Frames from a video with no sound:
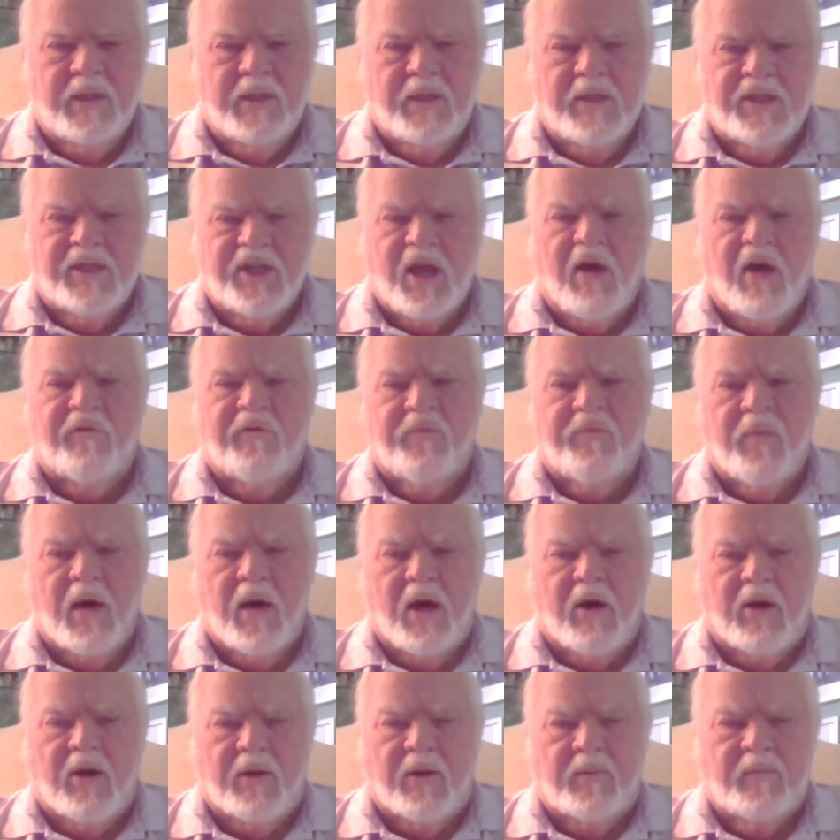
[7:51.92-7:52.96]

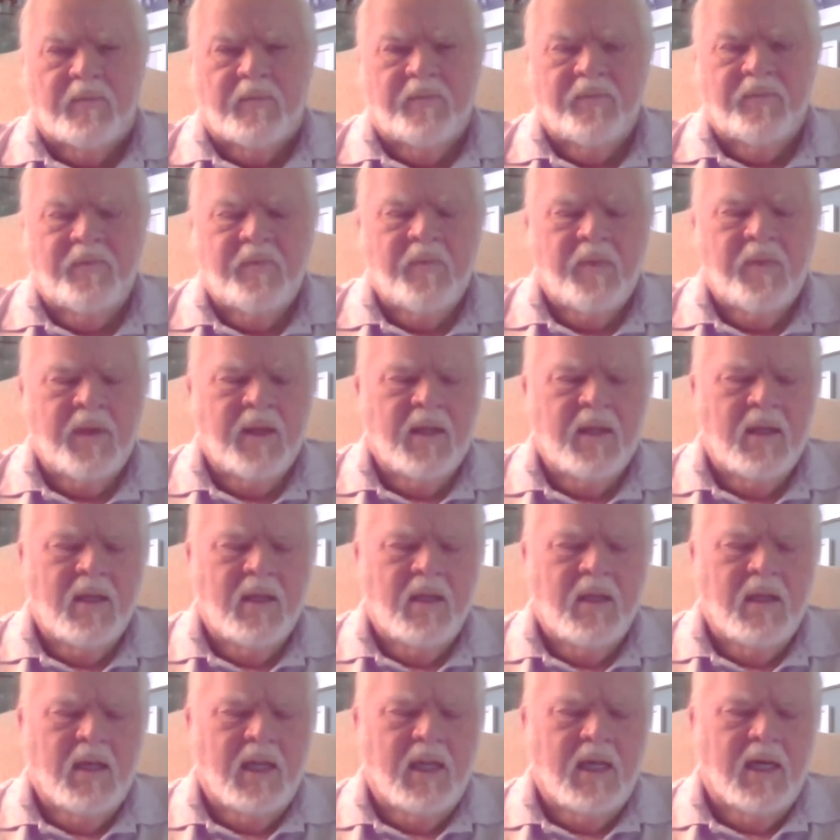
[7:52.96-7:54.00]
softball.
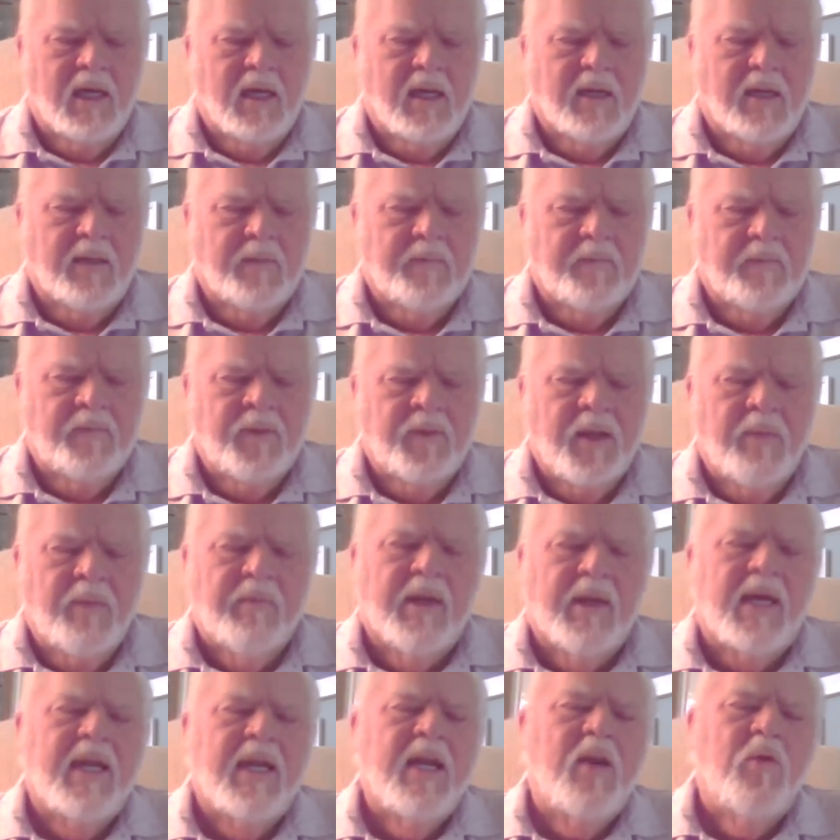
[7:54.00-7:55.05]

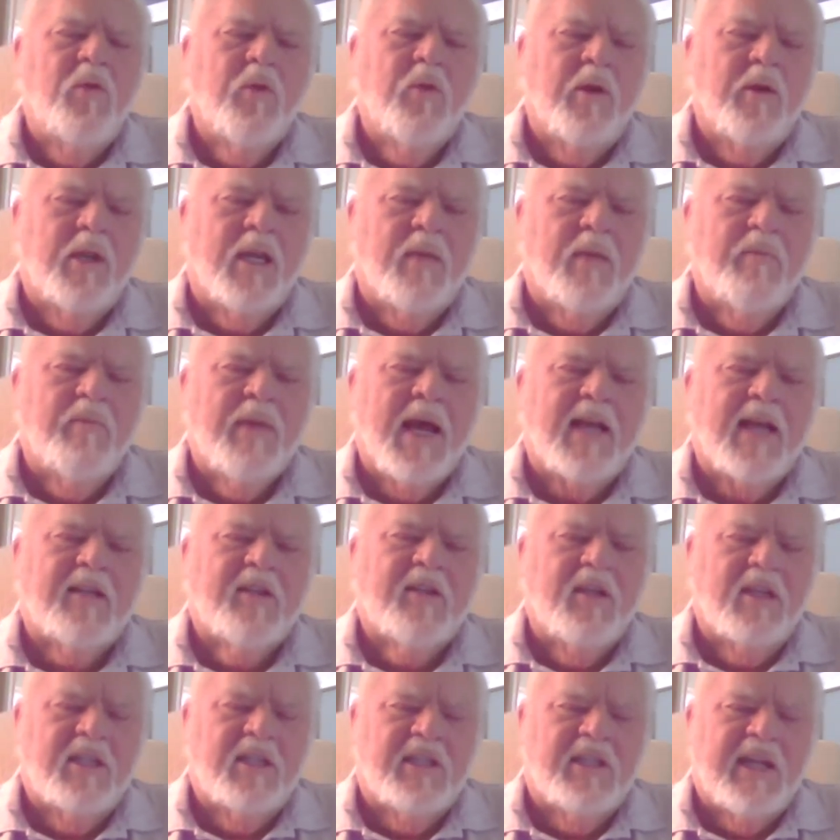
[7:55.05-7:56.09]
But anyway, get back
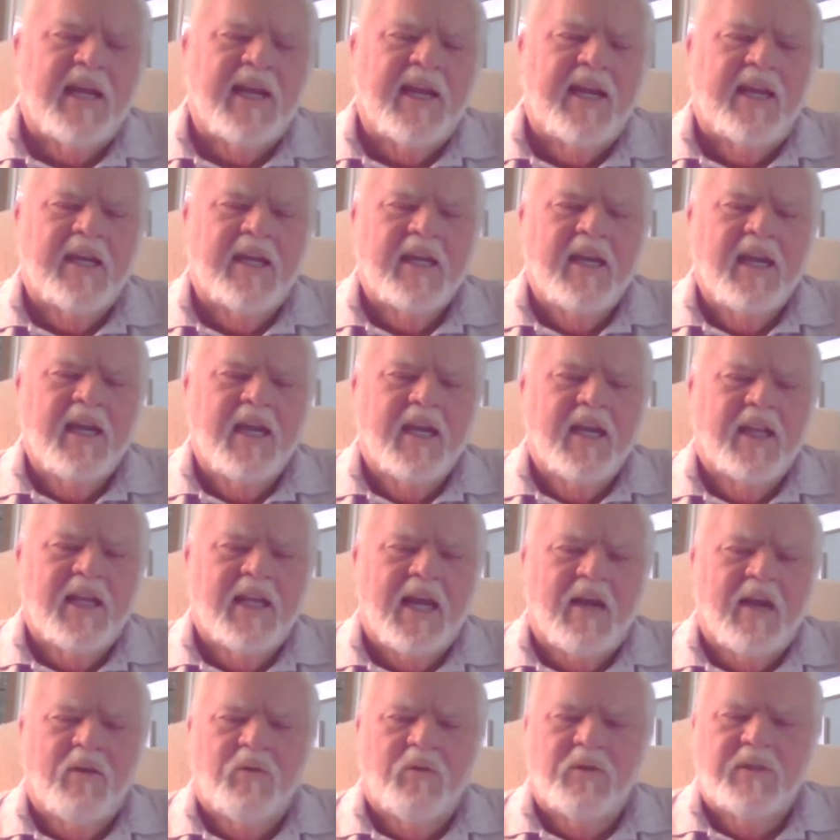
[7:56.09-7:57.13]
to the tank.
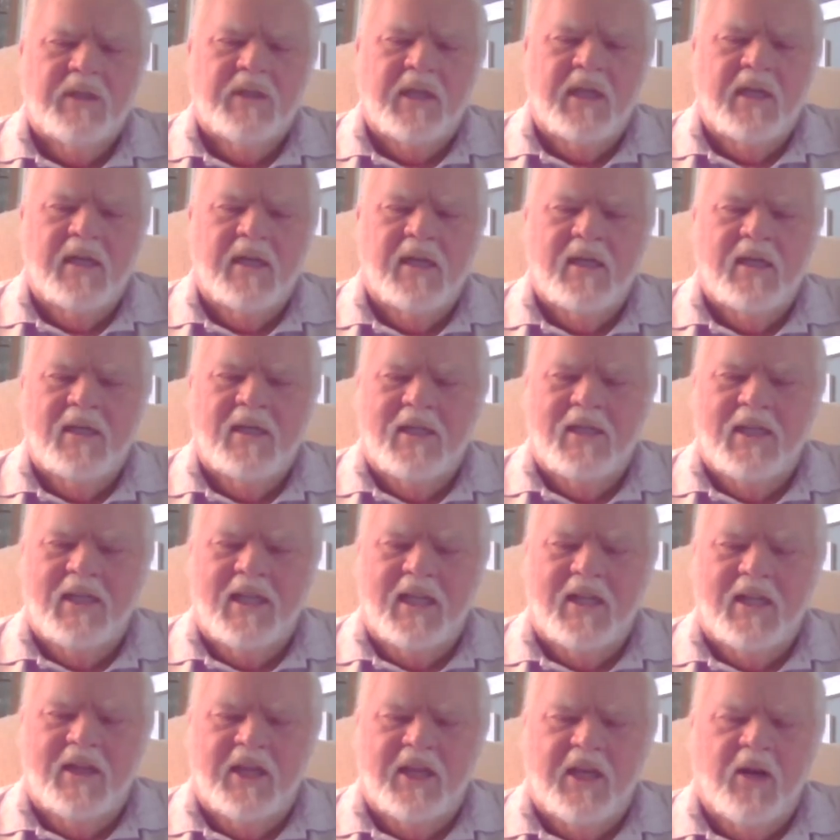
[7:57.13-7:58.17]
That was
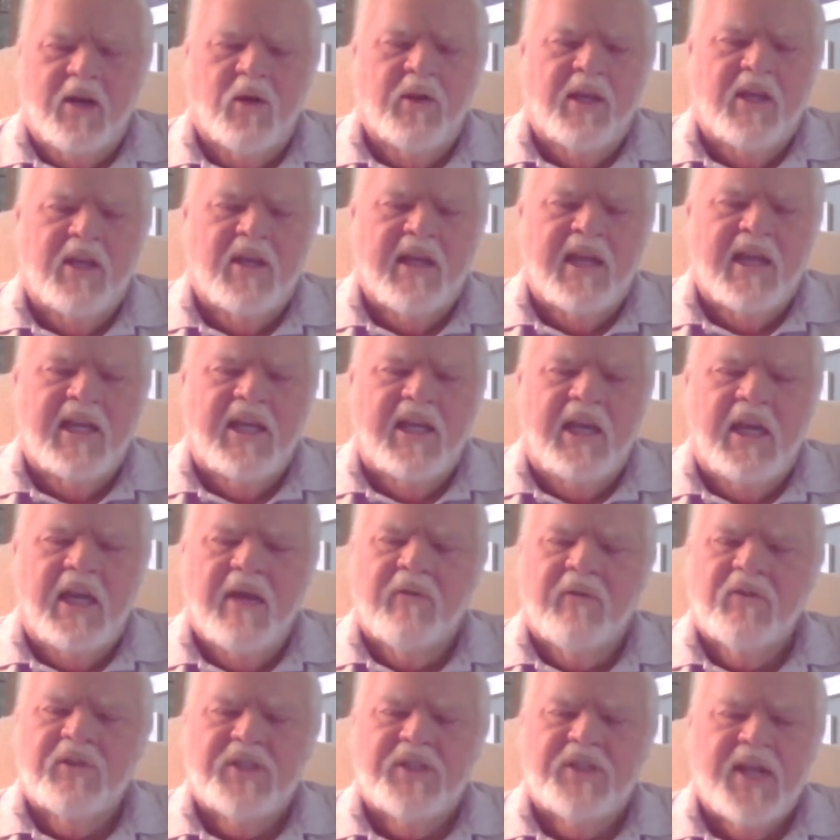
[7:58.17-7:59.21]
the only thing he
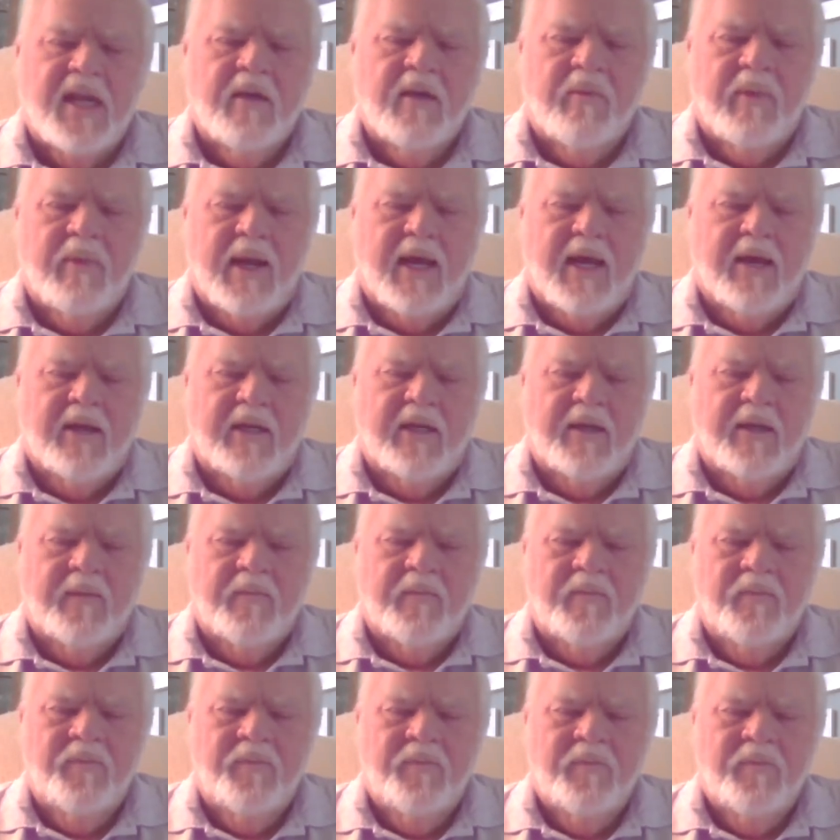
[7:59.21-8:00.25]
ever said about it
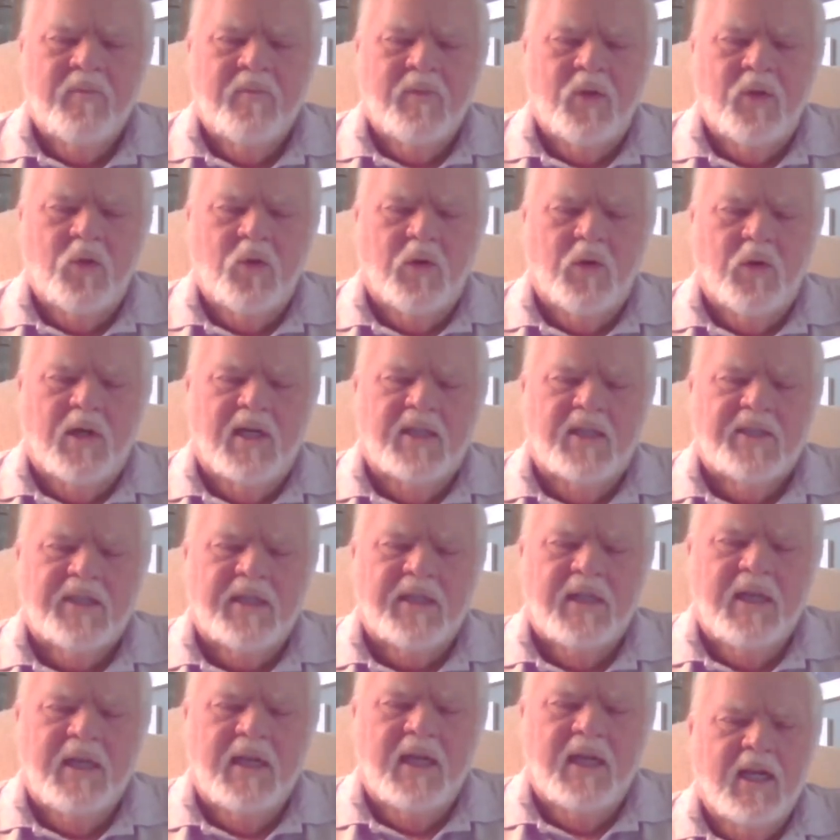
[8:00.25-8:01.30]
was,
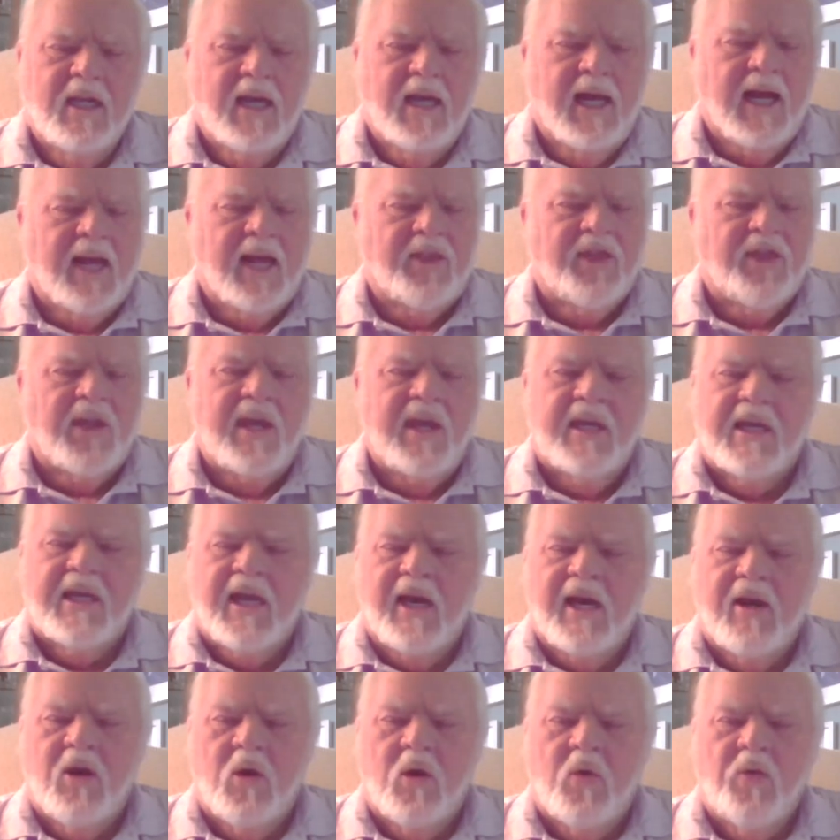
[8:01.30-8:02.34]
"I think
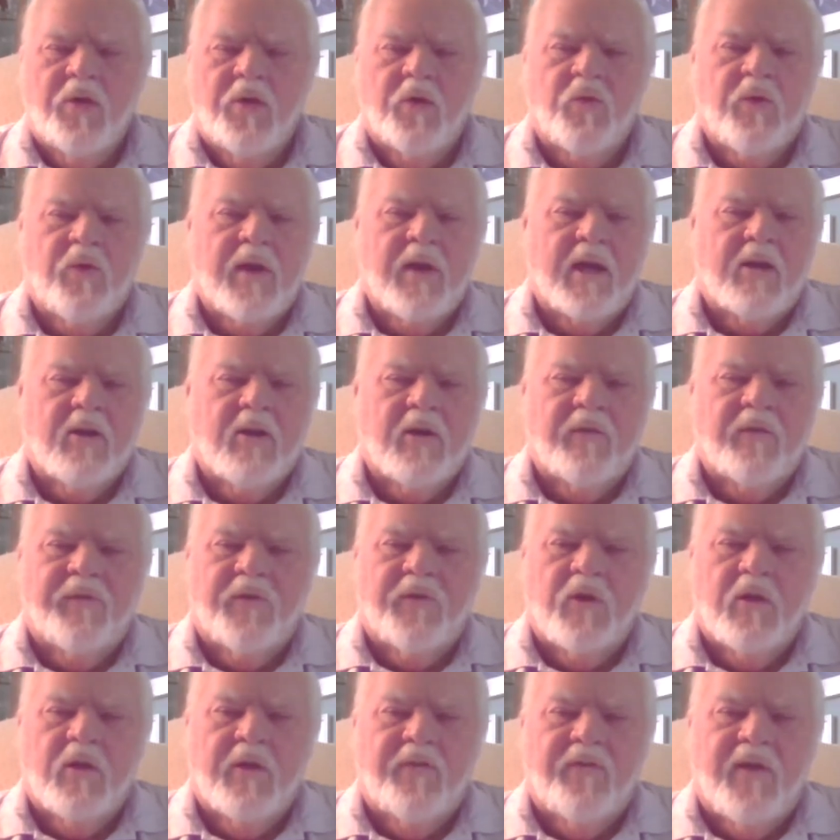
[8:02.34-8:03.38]
I hold the record
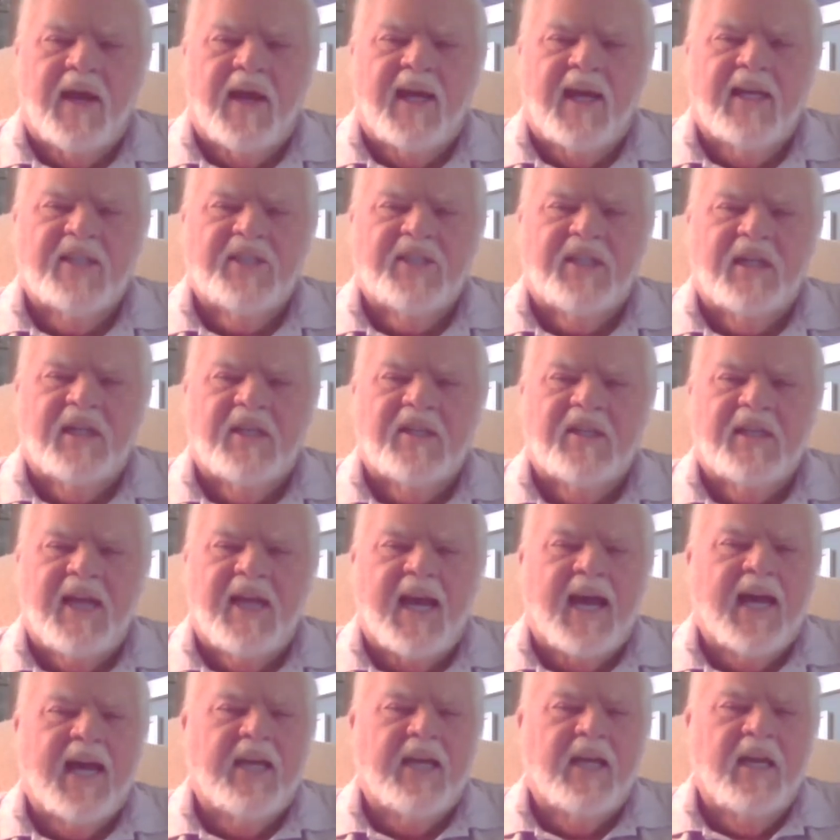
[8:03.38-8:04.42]
for the fastest
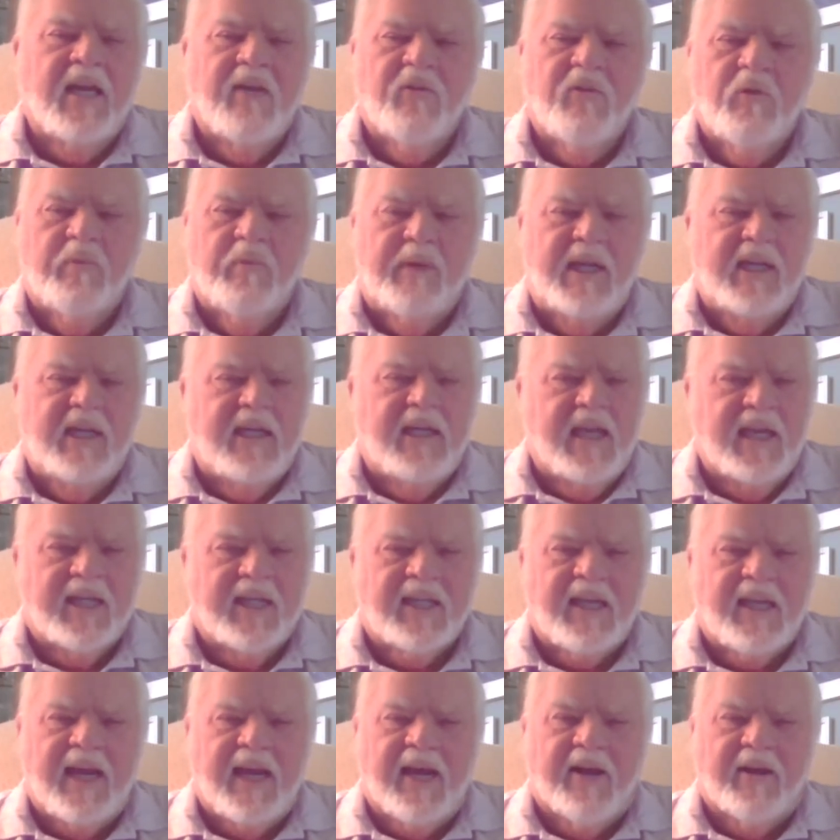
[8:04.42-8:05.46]
guy to ever be
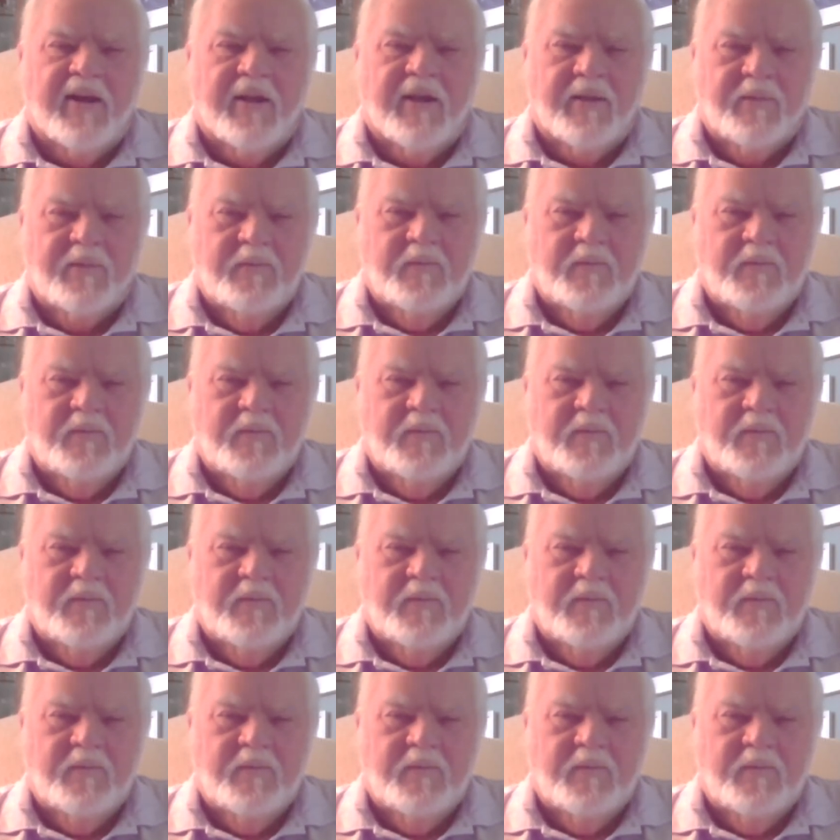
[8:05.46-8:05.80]
kicked out."